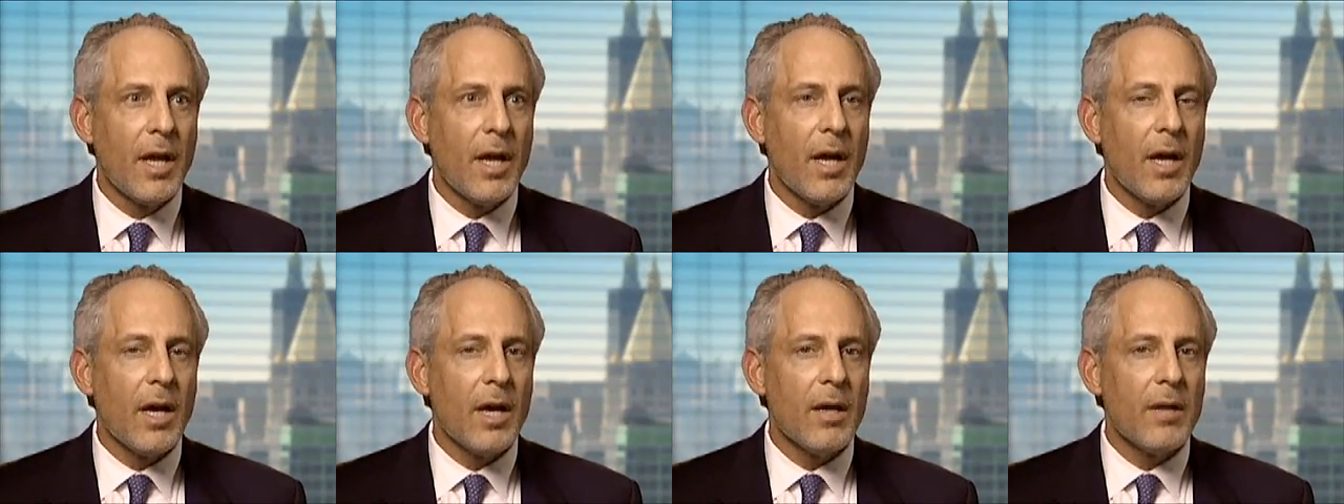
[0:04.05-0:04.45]

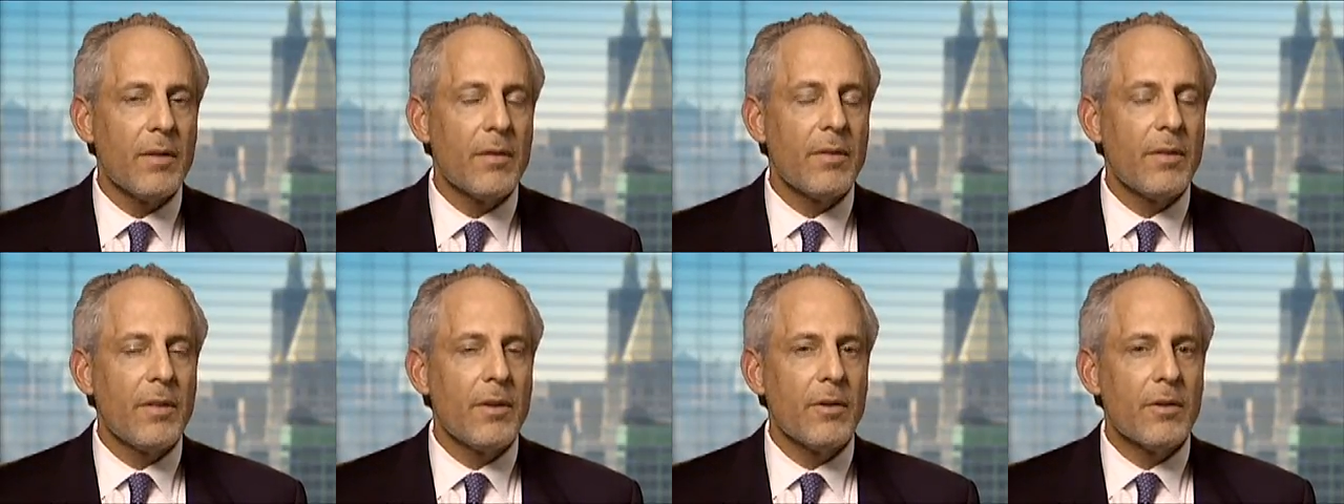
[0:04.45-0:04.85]

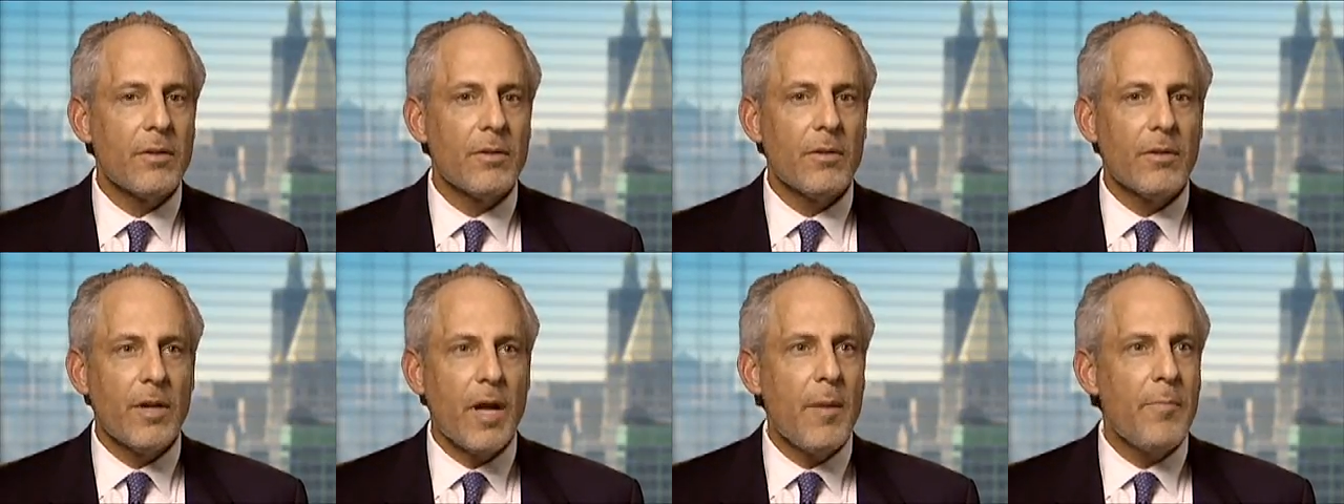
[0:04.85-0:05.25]

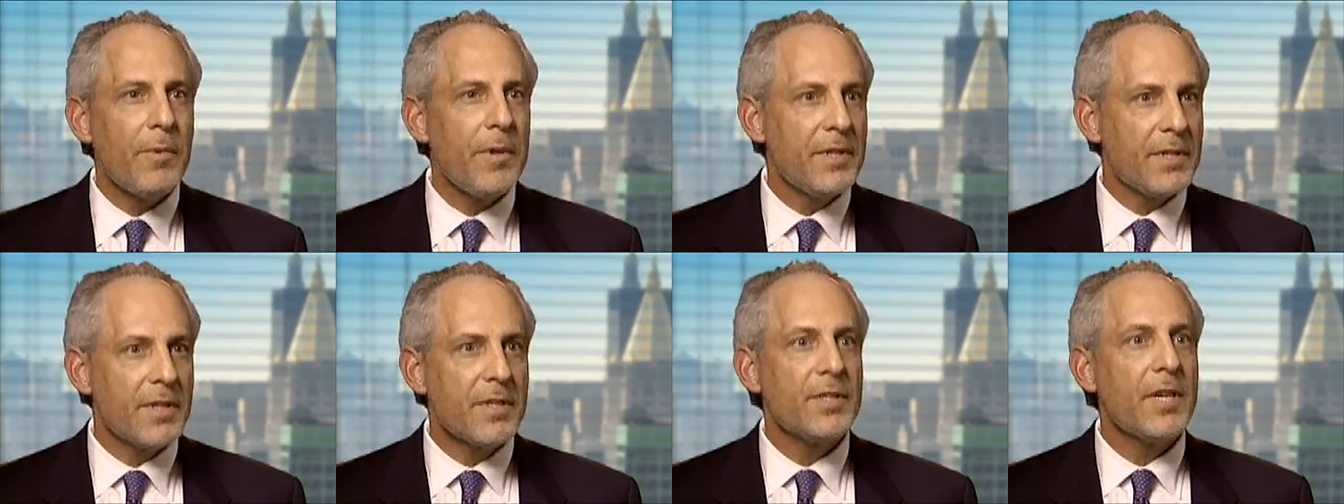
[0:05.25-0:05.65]
They're
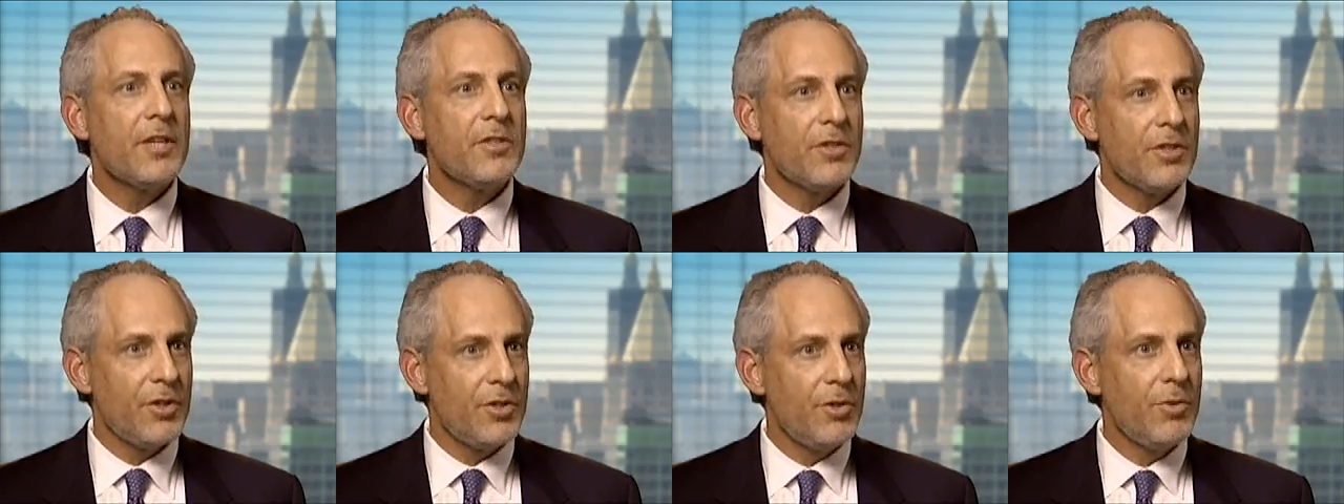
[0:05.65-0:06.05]
companies that
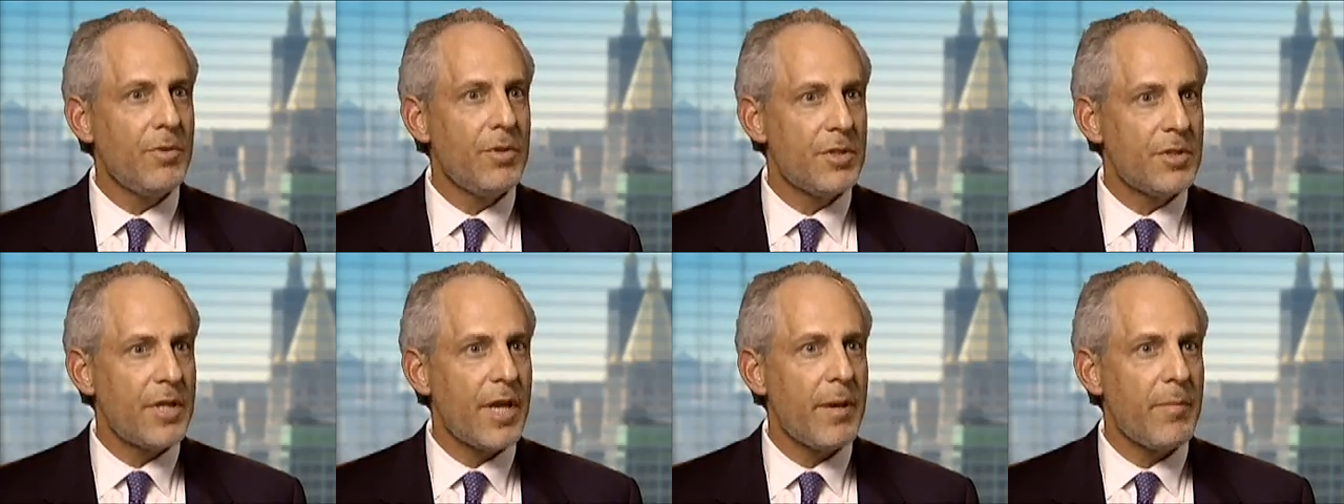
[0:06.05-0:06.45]
essentially do
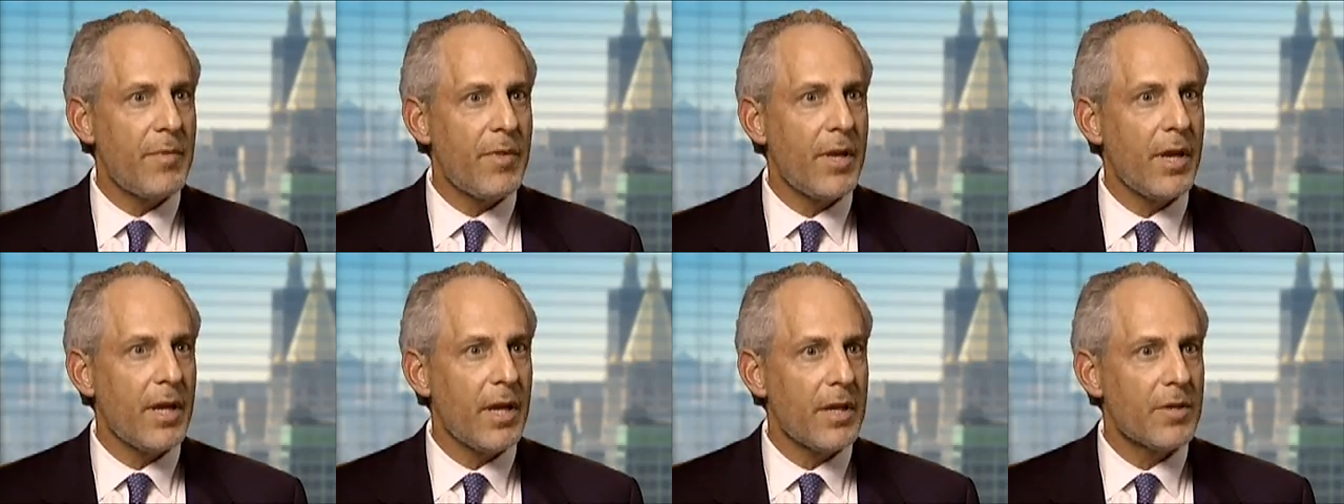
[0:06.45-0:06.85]
the same
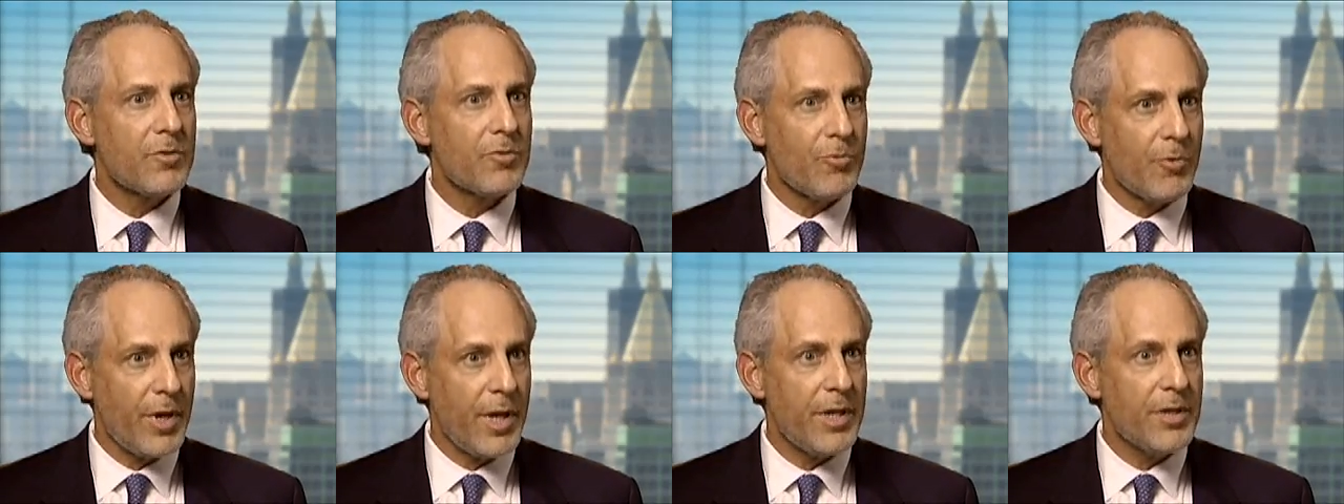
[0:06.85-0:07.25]
thing
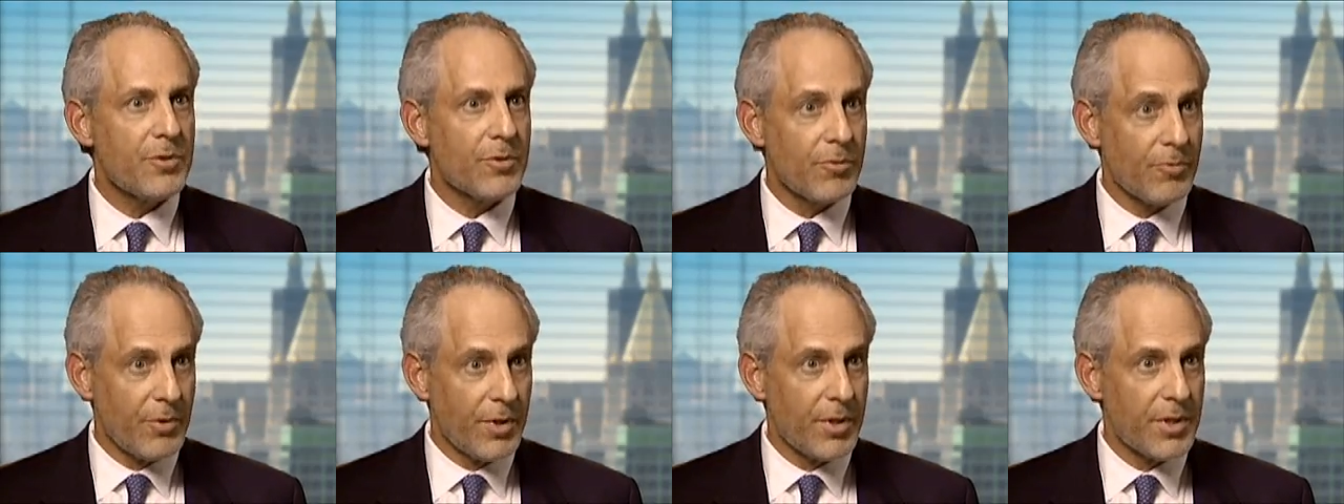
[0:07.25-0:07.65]
as REITs,
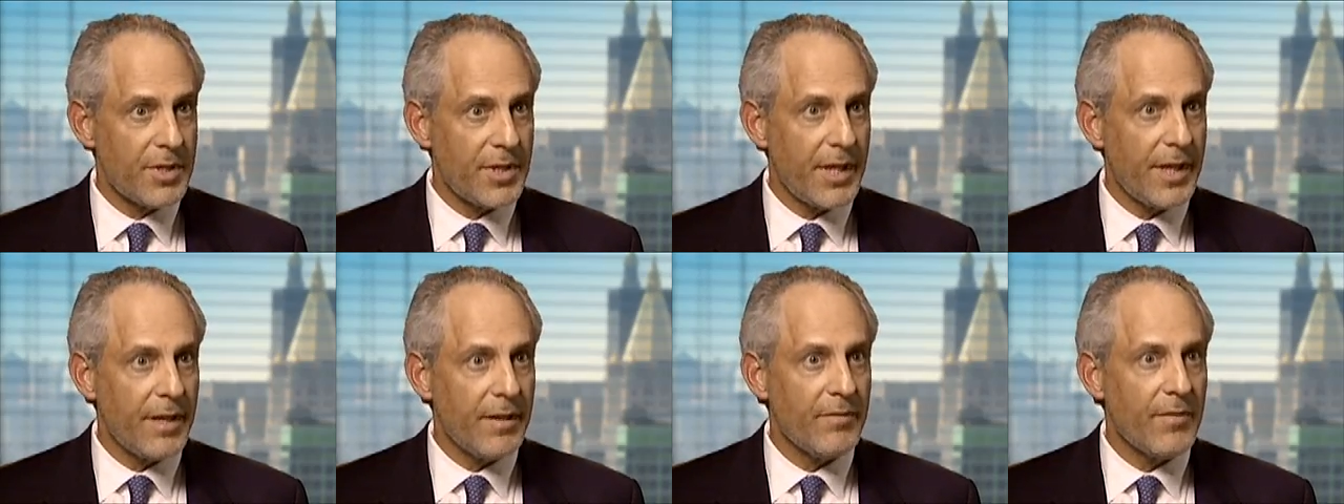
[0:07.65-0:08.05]
or real
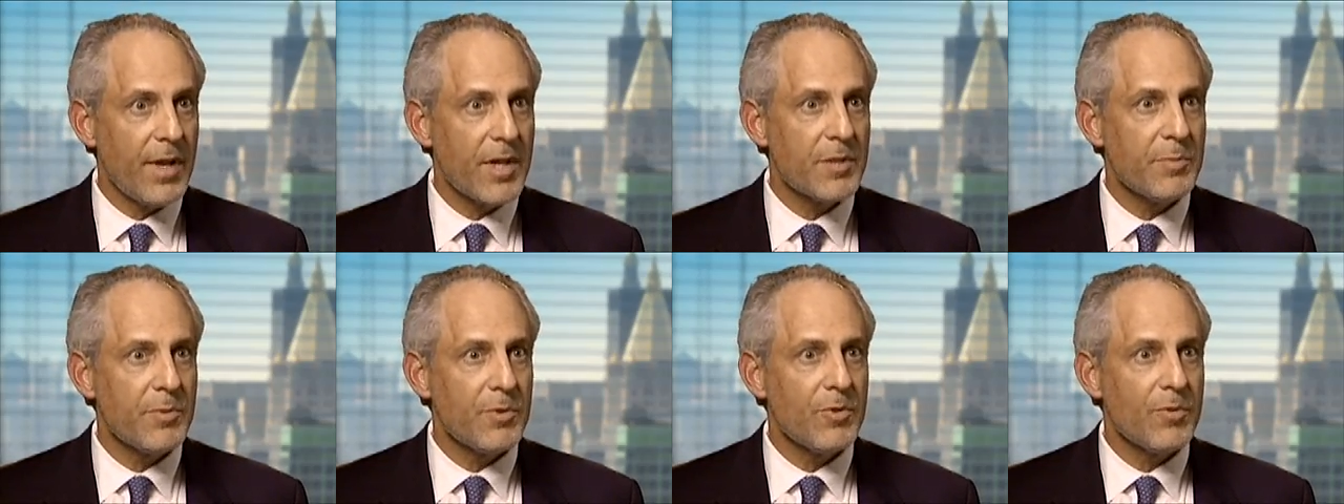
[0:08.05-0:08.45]
estate
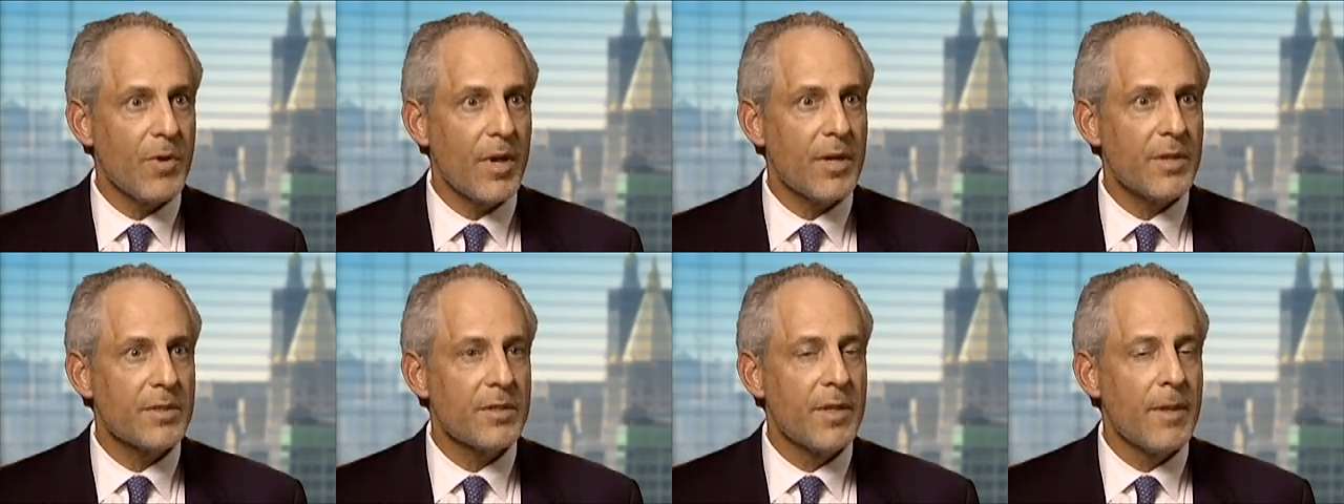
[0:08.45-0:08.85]
investment
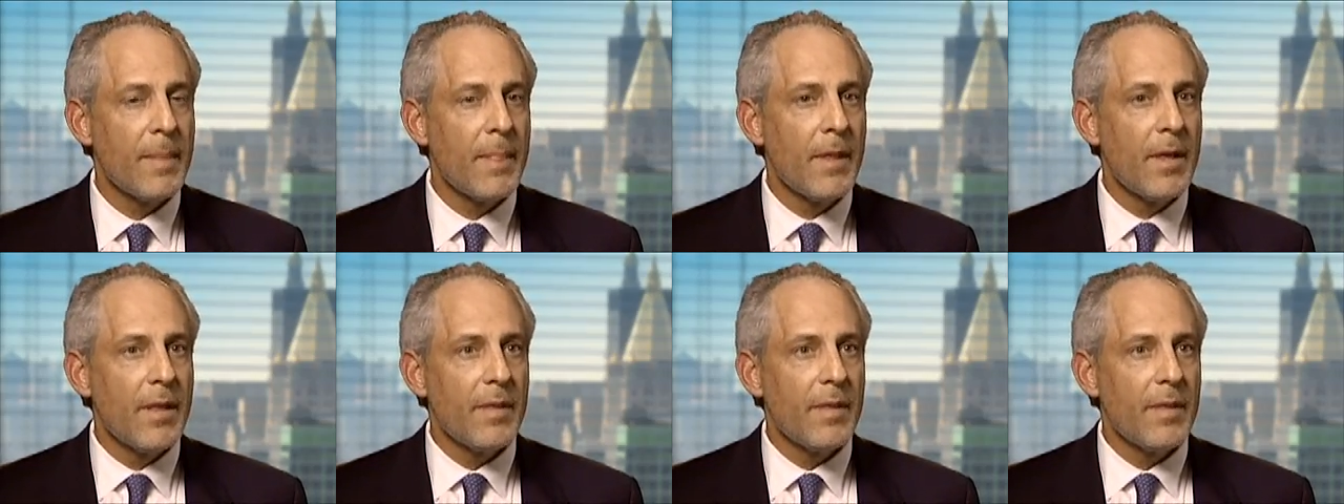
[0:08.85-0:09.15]
trusts.